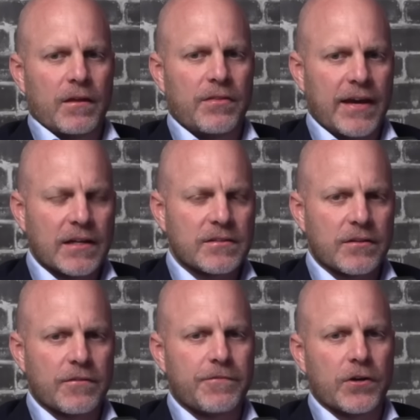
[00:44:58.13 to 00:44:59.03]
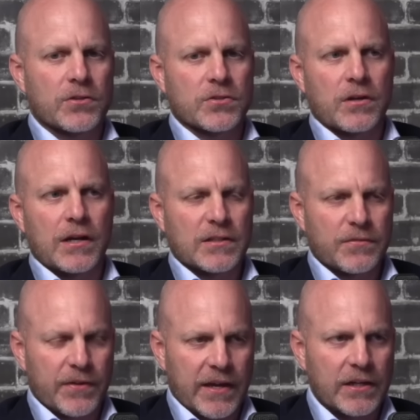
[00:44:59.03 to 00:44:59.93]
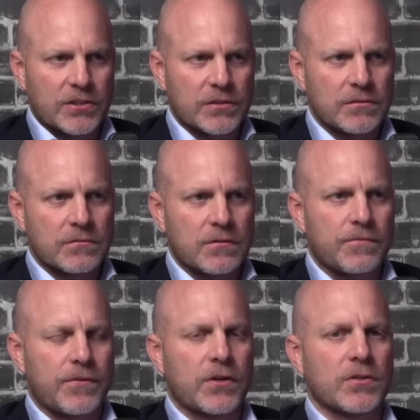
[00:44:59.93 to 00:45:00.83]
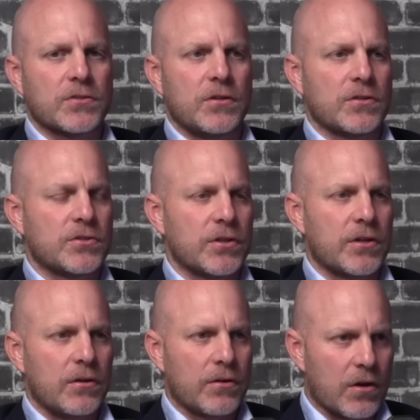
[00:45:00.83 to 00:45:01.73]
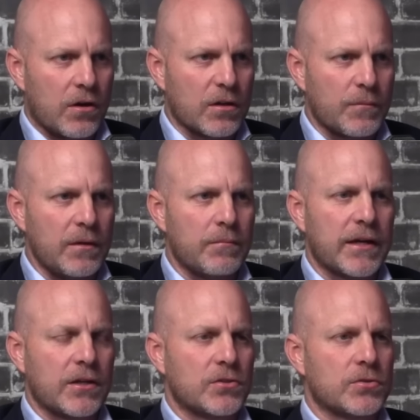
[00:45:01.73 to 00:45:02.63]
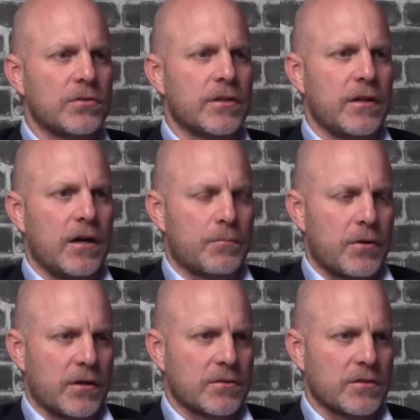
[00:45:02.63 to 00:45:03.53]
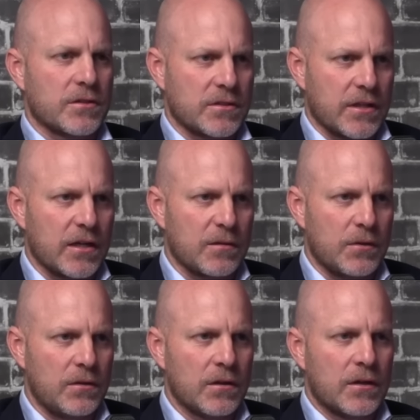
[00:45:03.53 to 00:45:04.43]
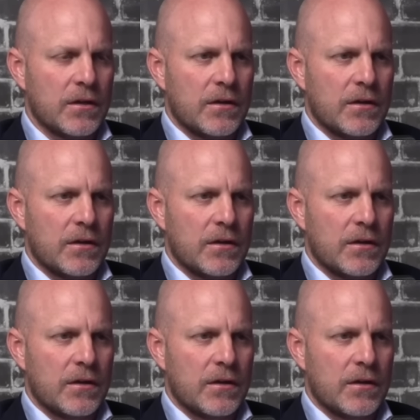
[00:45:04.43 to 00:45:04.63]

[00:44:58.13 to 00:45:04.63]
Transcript: and the focus on electrification, the focus on a circular economy, making sure that our products are sustainable,